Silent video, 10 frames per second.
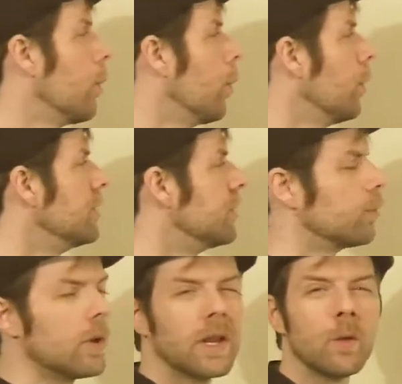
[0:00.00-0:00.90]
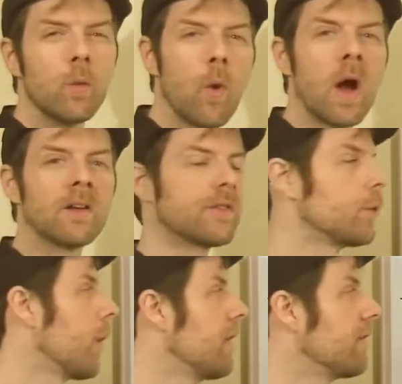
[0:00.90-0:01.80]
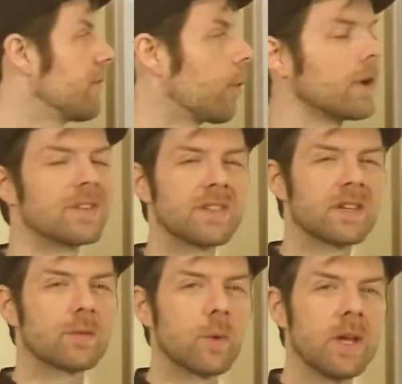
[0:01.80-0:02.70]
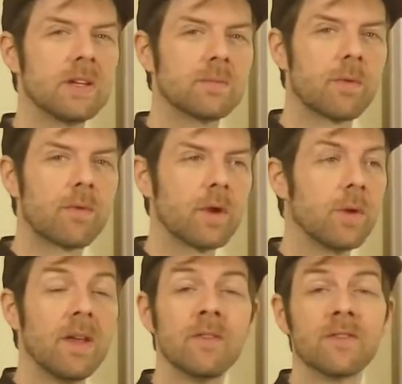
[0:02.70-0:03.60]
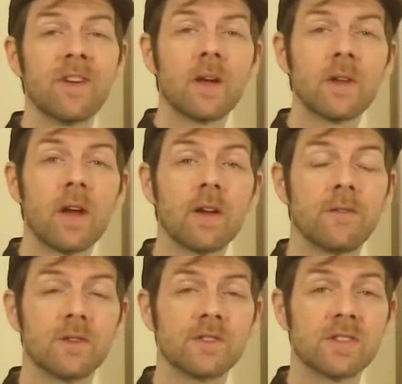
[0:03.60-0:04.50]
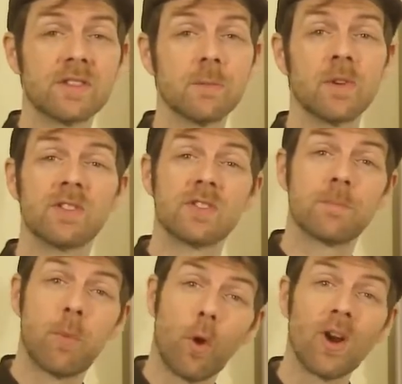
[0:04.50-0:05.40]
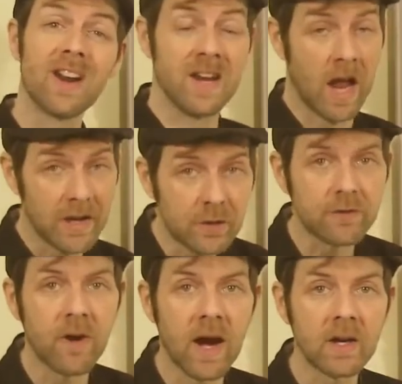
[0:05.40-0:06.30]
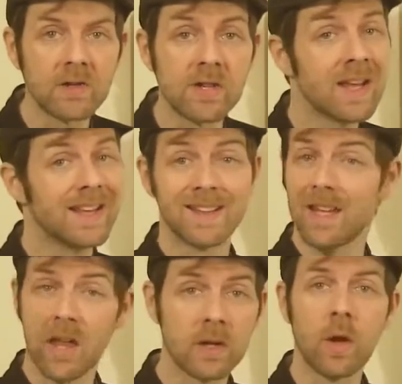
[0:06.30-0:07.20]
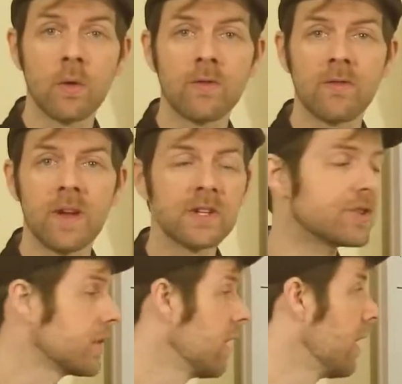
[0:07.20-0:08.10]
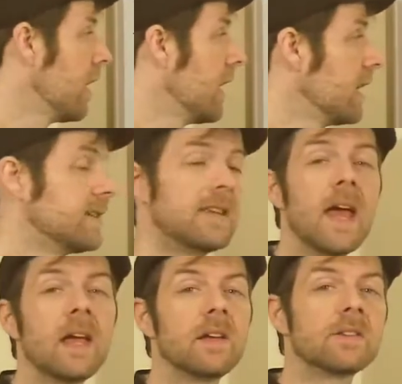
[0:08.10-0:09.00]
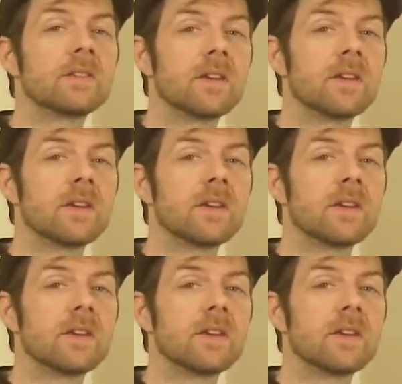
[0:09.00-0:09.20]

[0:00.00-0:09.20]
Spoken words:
Would you really want to wait 4 to 6 weeks before you even found out if your system could support nitrifiers, let alone fish? Days